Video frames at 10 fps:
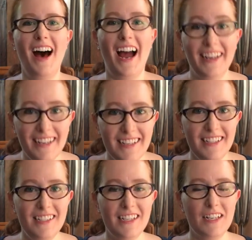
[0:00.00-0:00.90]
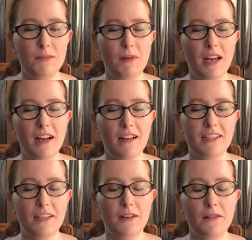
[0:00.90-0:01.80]
I need to stitch, but I
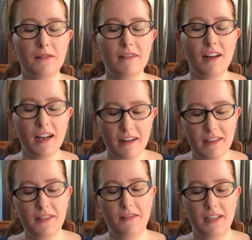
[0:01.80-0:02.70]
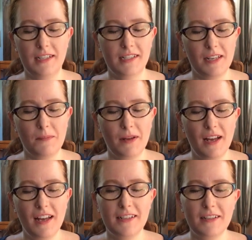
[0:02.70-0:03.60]
also need sleep.
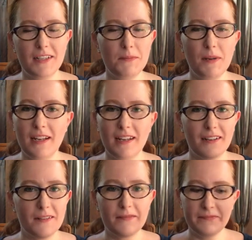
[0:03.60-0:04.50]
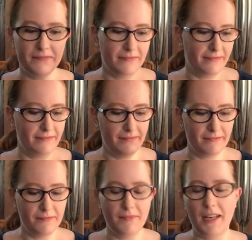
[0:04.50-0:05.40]
So that's been, like,
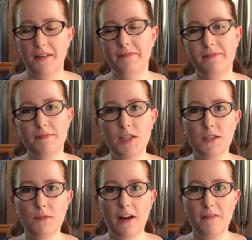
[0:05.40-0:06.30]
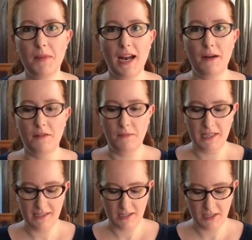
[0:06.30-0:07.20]
you know, just where I've been at with my
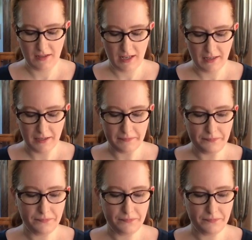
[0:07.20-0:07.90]
stitching lately.